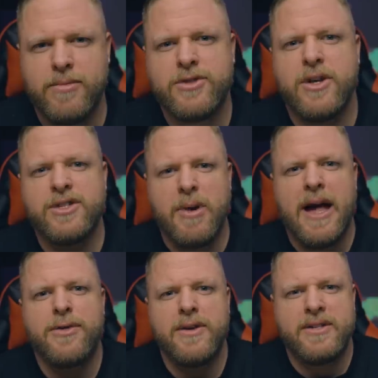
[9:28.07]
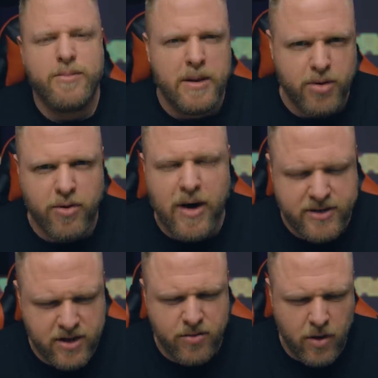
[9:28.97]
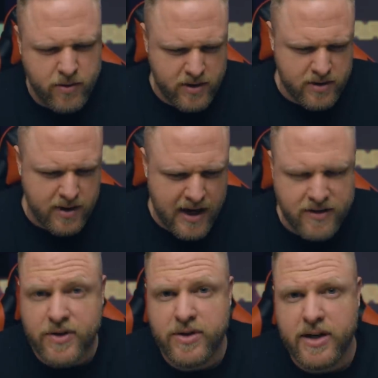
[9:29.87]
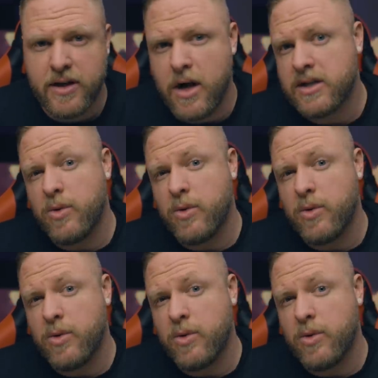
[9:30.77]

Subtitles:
But judging by how things have been progressing throughout these last few TikToks,